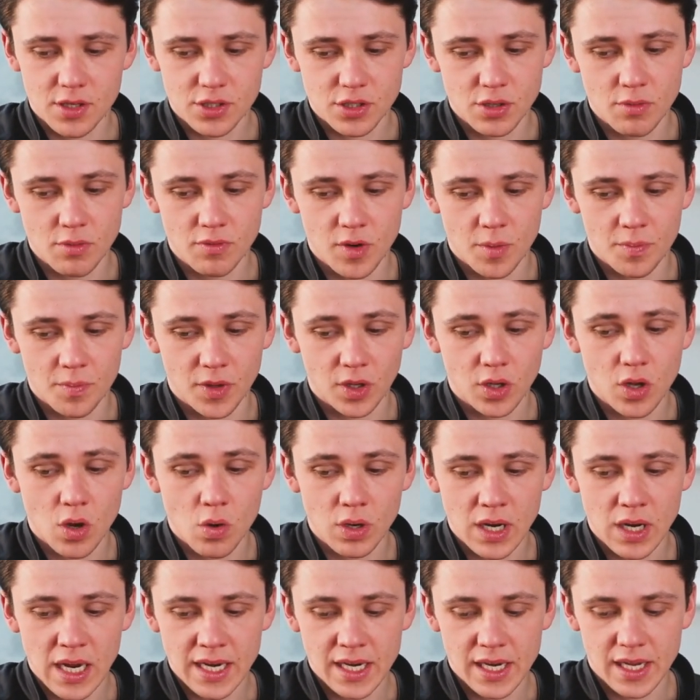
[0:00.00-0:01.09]
So from the goal
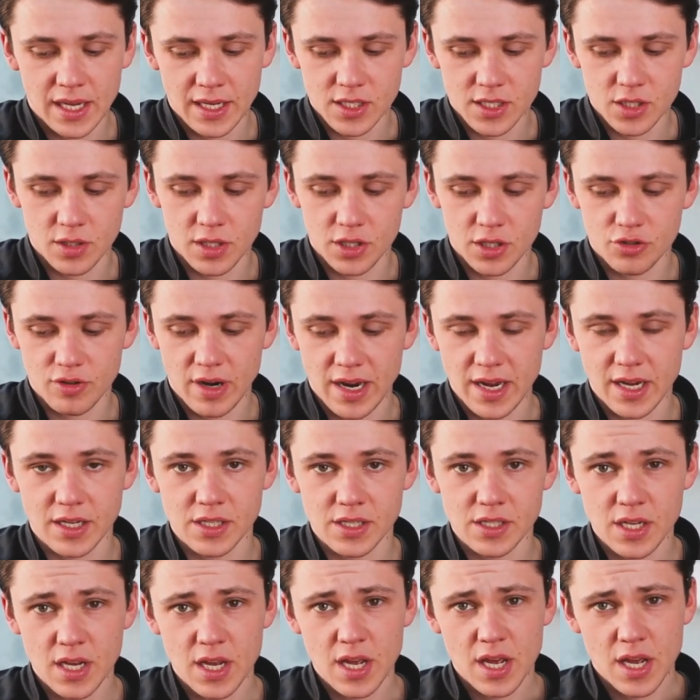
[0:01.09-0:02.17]
line here to the
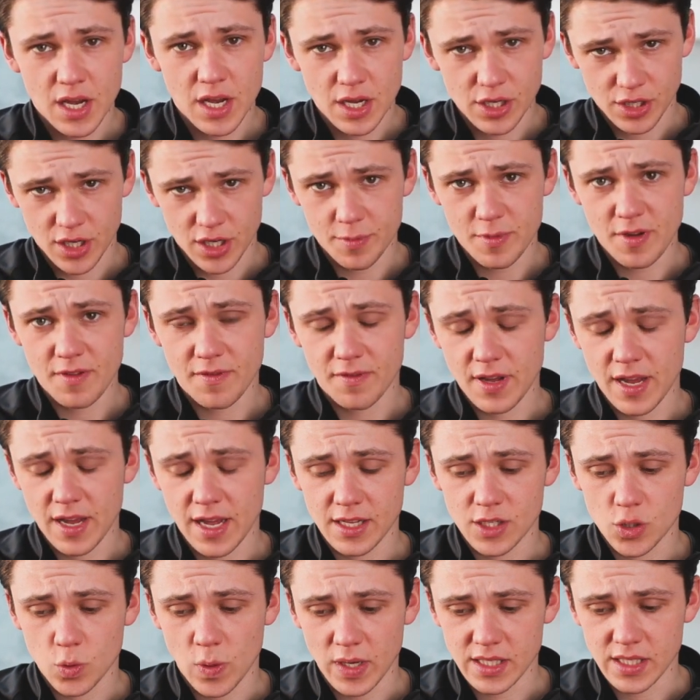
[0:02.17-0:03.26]
strikers, it's going to be
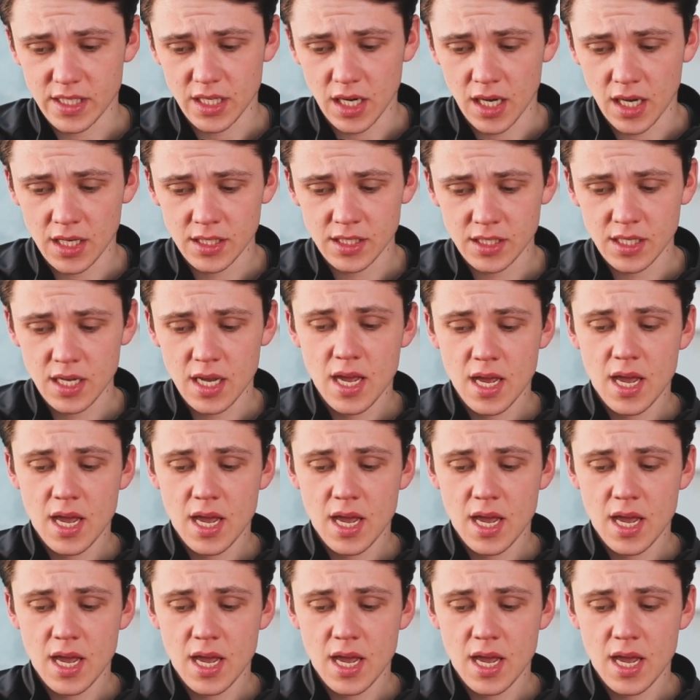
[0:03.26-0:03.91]
20 yards.